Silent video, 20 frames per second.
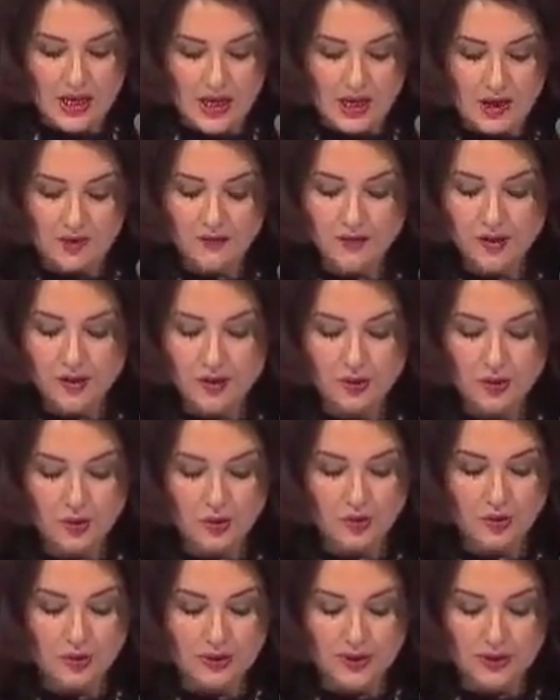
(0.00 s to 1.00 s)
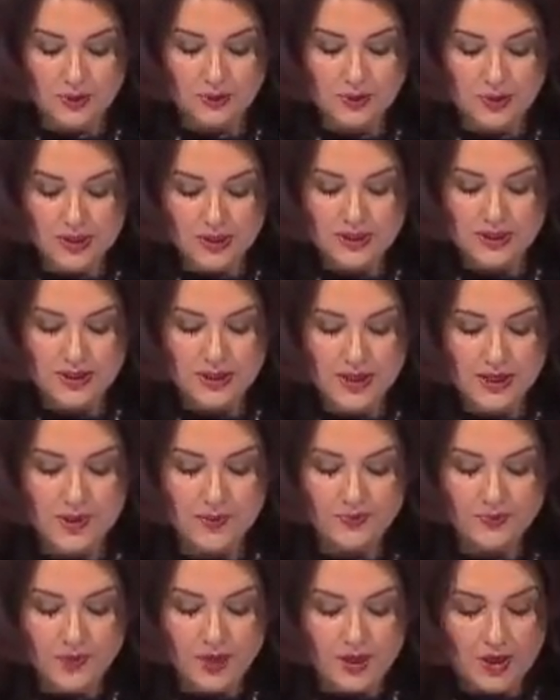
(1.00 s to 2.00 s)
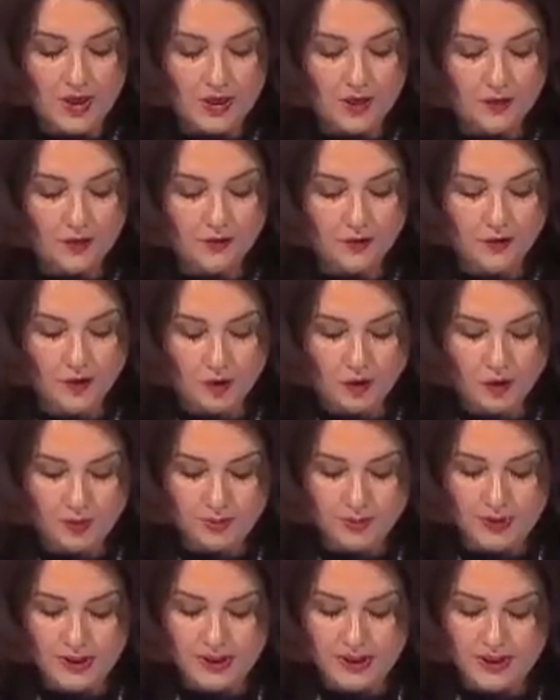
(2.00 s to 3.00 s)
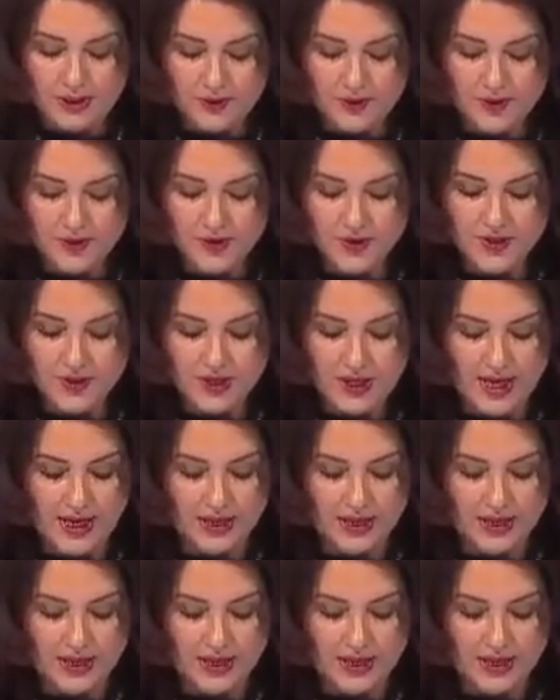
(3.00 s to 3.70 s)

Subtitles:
After all, the media inform beliefs,